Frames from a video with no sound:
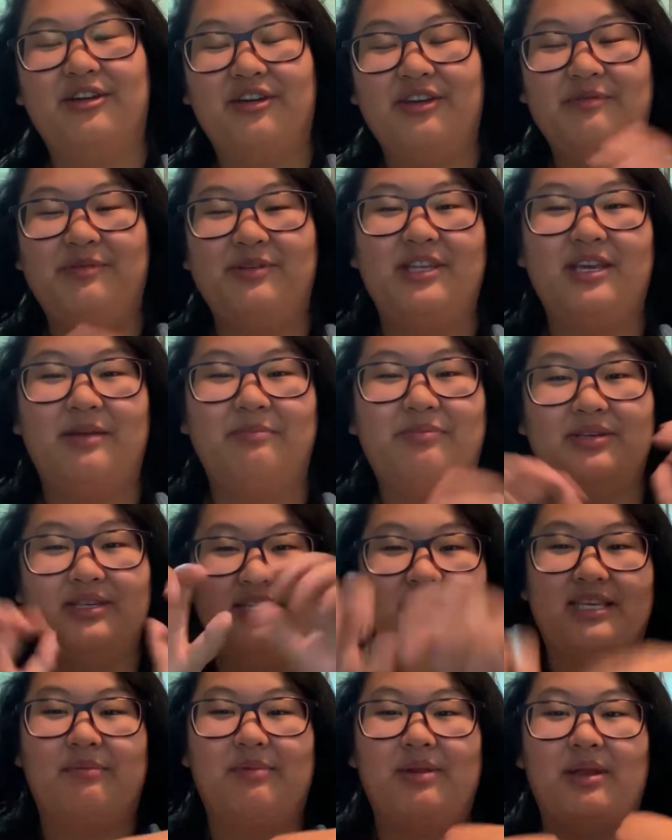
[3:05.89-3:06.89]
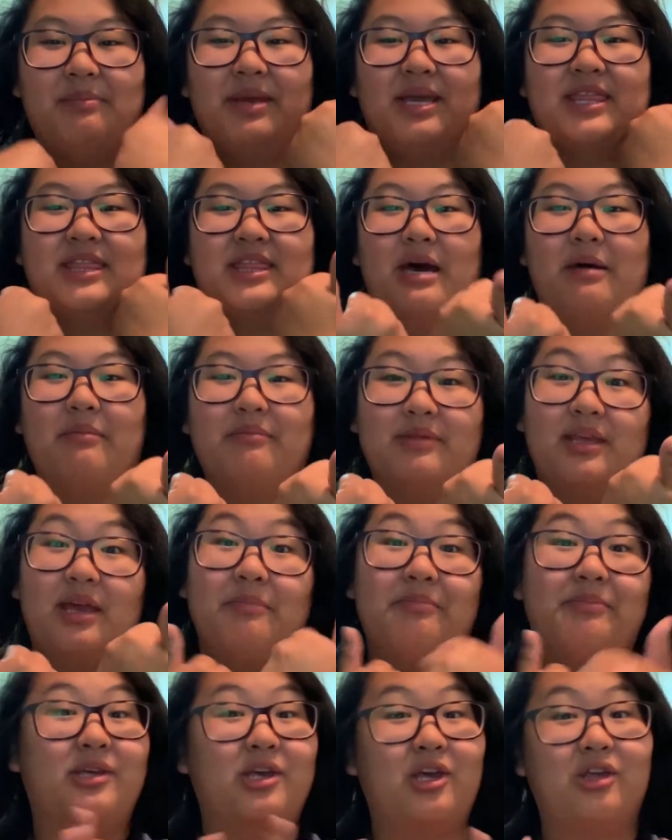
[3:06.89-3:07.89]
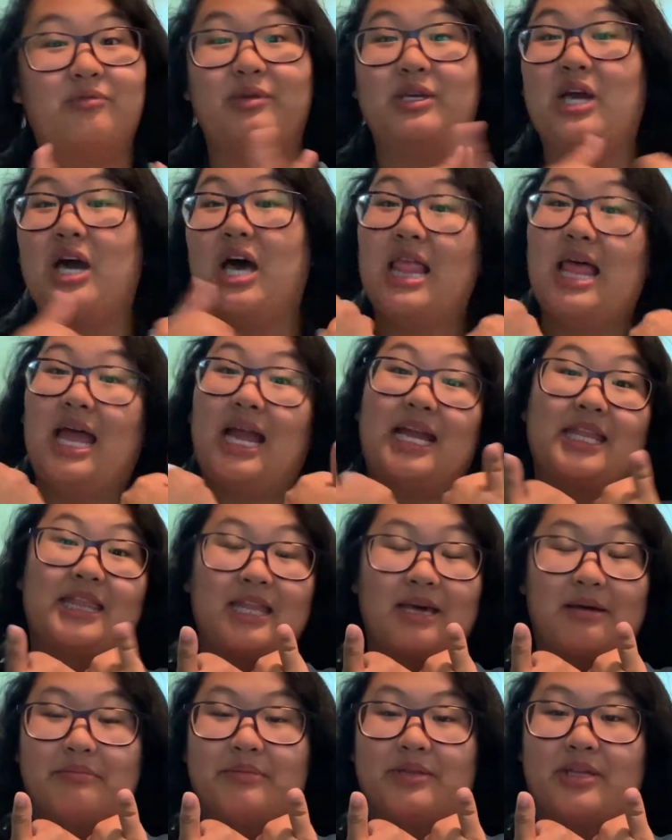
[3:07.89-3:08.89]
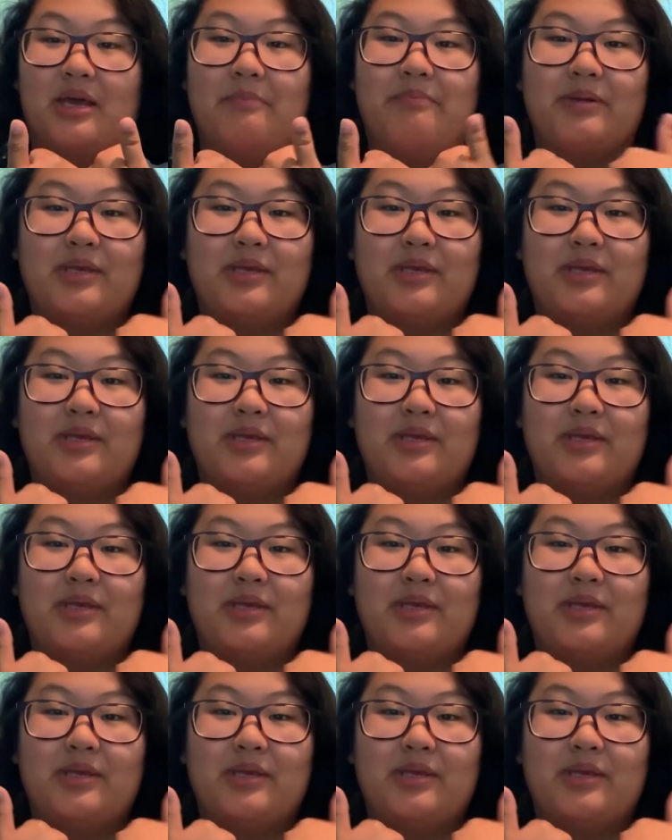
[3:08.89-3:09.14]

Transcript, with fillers: If you did, please give it a big thumbs up because we all like a thumbs up.